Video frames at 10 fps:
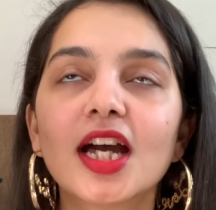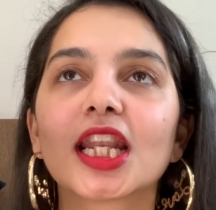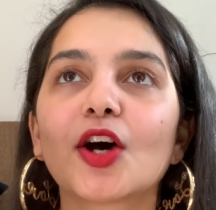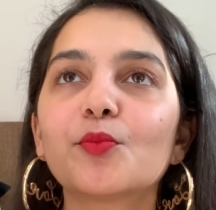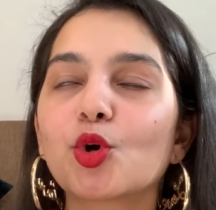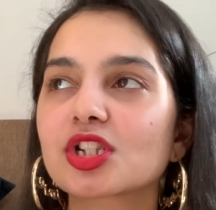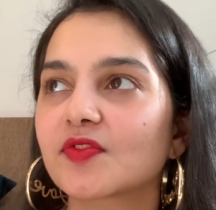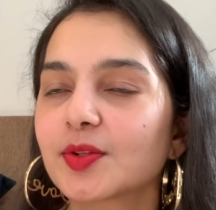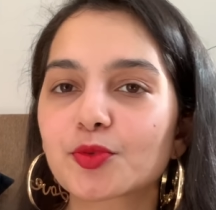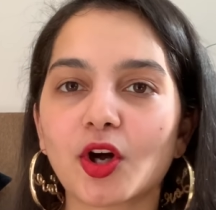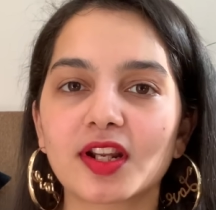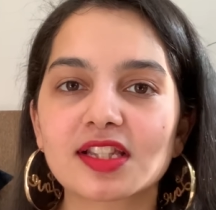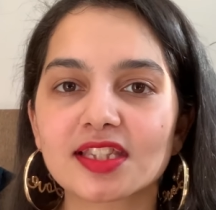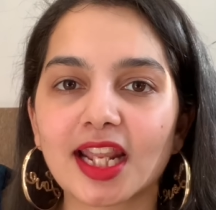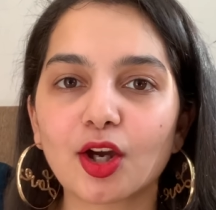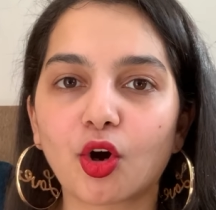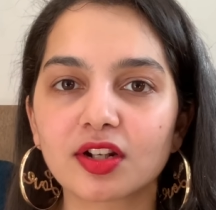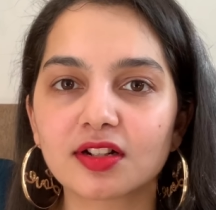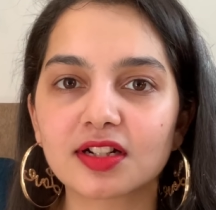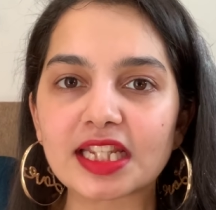Now most of the products that I
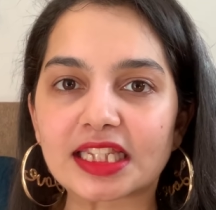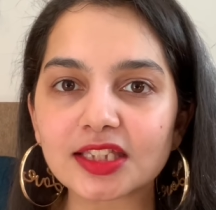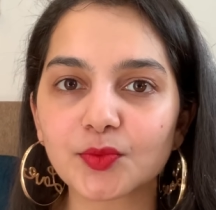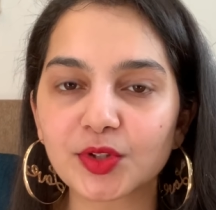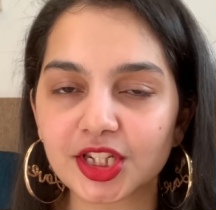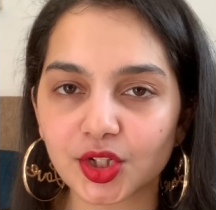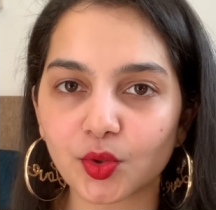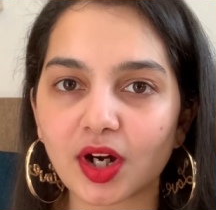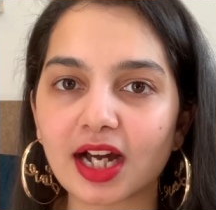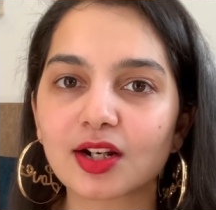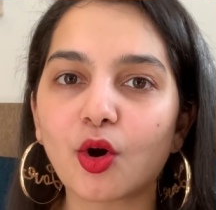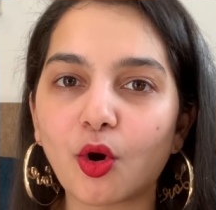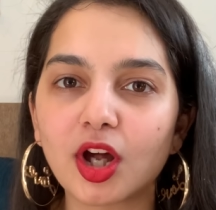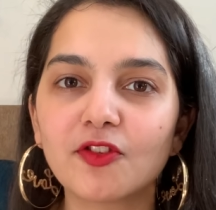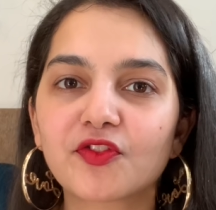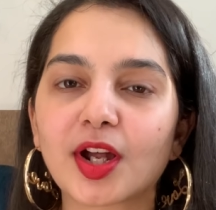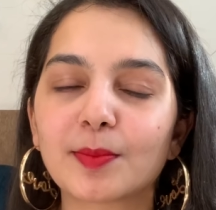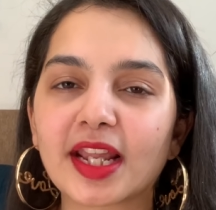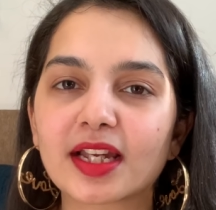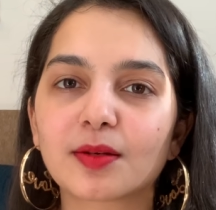ordered in the video are all from
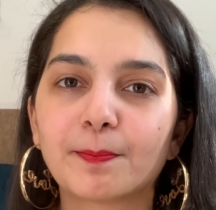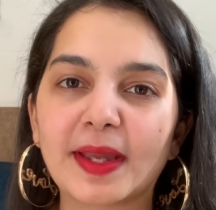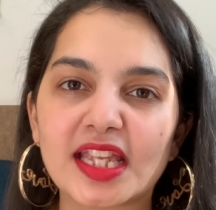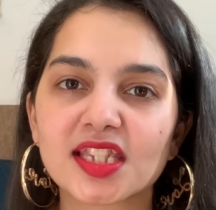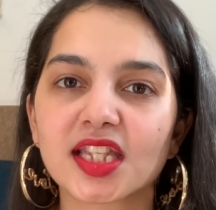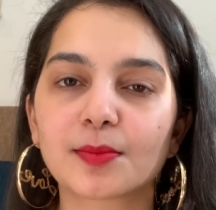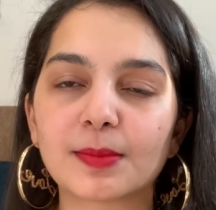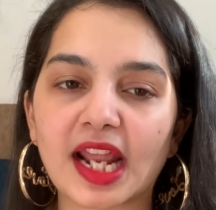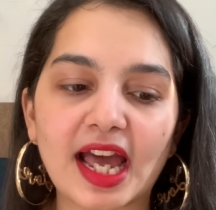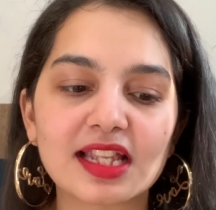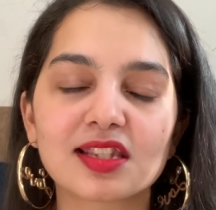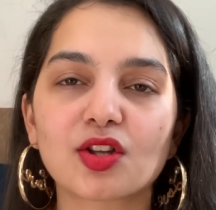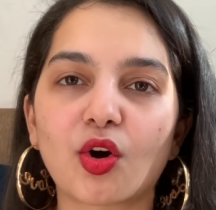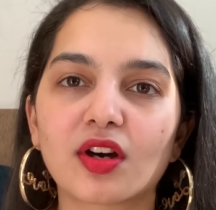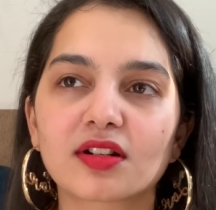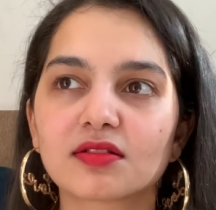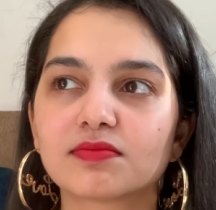like basic brands or